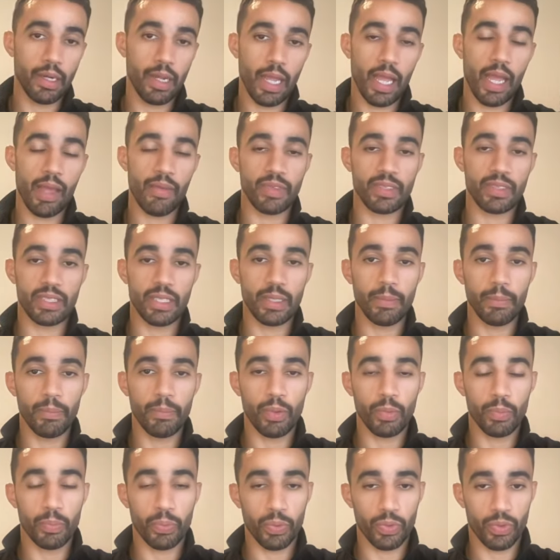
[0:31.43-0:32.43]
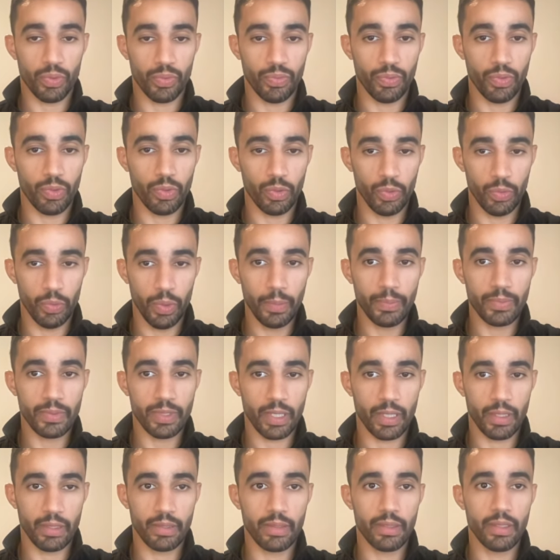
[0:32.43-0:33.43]
have a simple portfolio
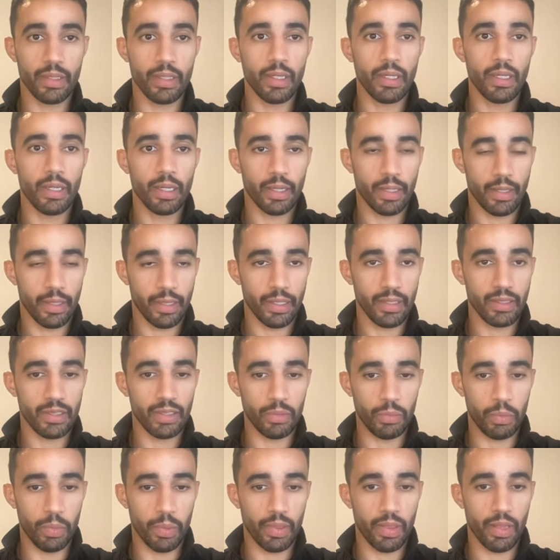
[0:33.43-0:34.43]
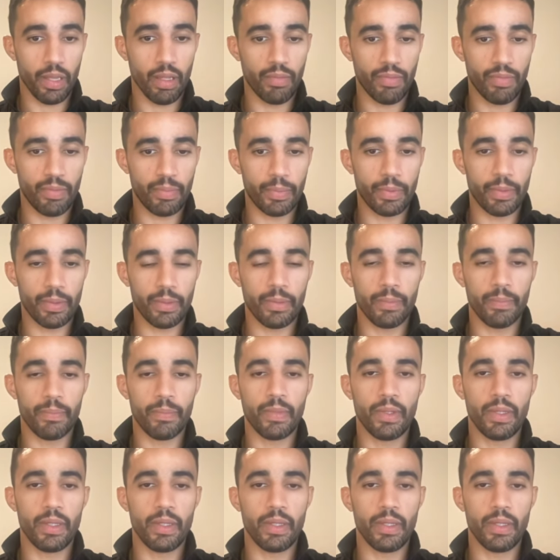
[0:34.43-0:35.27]
website created with Lovable,